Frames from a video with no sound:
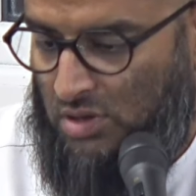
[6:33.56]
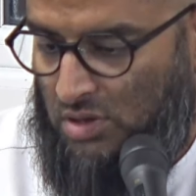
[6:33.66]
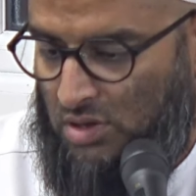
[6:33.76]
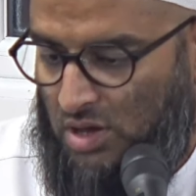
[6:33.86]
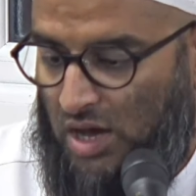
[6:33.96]

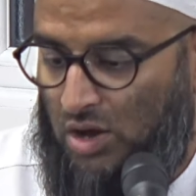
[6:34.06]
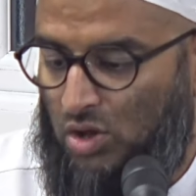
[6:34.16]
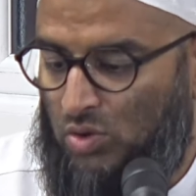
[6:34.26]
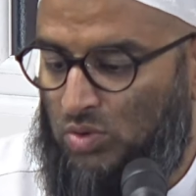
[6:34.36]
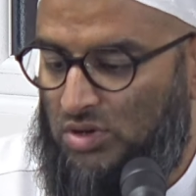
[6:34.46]

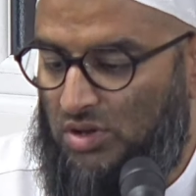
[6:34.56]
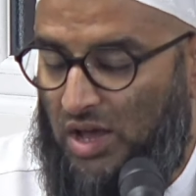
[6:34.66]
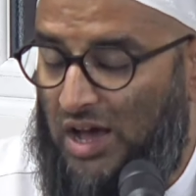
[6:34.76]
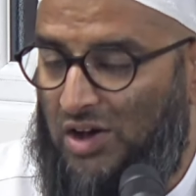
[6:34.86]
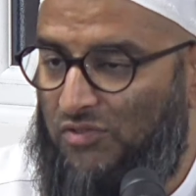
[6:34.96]

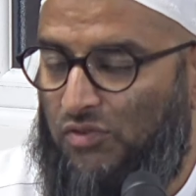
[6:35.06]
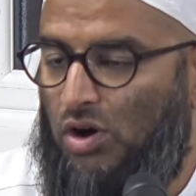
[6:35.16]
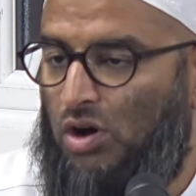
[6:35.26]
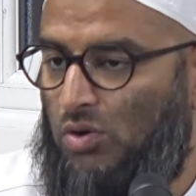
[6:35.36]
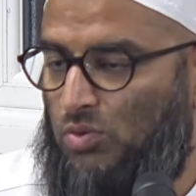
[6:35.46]
How
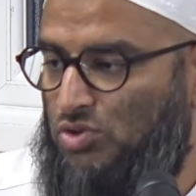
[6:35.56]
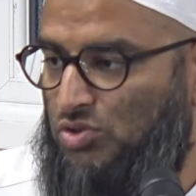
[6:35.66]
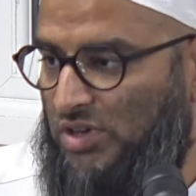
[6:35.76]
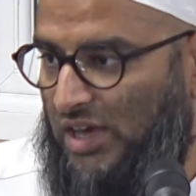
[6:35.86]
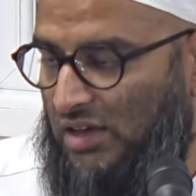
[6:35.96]
far would
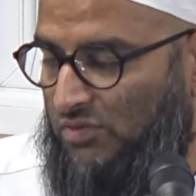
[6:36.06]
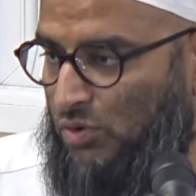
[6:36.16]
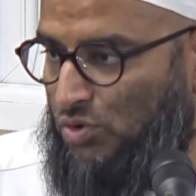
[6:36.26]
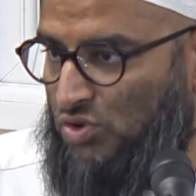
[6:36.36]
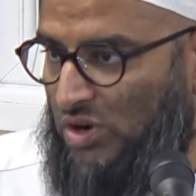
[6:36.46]
you get if you
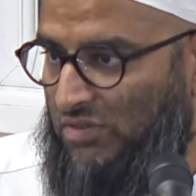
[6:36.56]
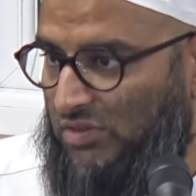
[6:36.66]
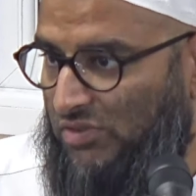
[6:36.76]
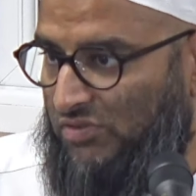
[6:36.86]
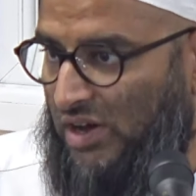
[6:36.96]
were traveling
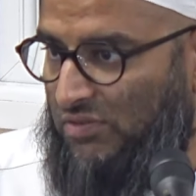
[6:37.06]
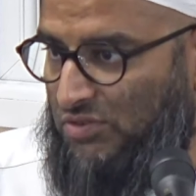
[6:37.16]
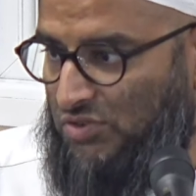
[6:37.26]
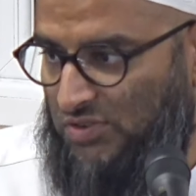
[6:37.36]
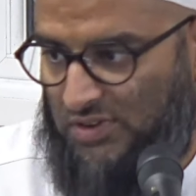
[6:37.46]
for
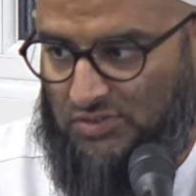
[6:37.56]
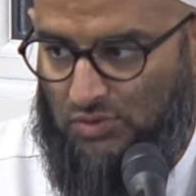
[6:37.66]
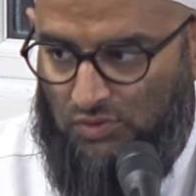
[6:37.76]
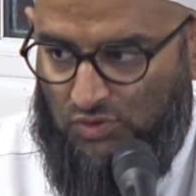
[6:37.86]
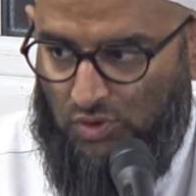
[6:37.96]
500 years
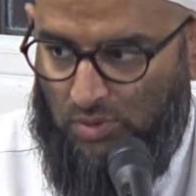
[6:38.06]
non-stop?